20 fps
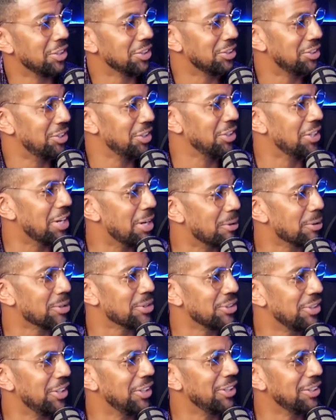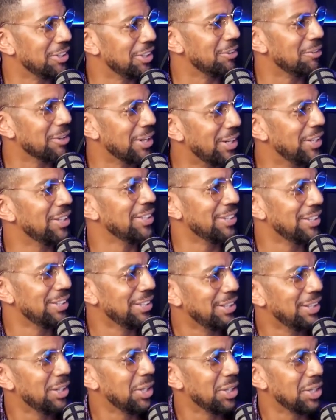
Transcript: 16 hours a day. Yeah, right? great point.